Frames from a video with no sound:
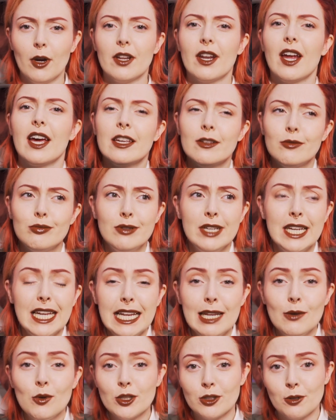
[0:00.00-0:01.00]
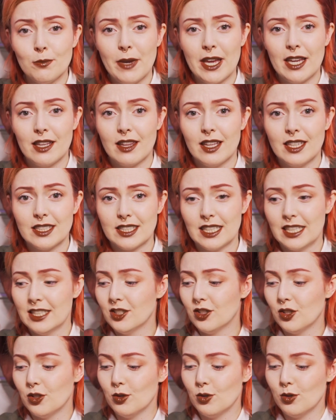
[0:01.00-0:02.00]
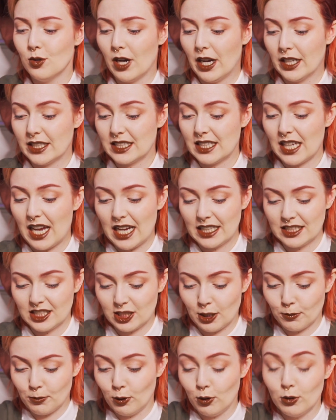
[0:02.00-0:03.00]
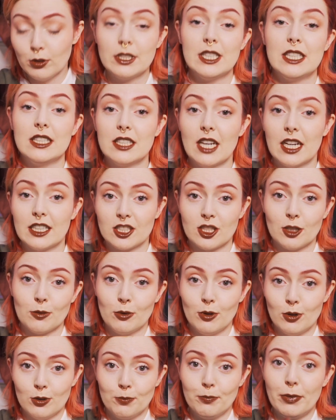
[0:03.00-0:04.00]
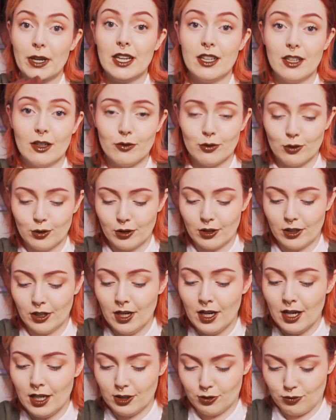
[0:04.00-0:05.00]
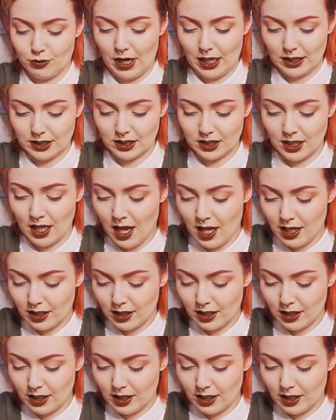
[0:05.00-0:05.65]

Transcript: I really want to make this into attachable, detachable pinafore dress.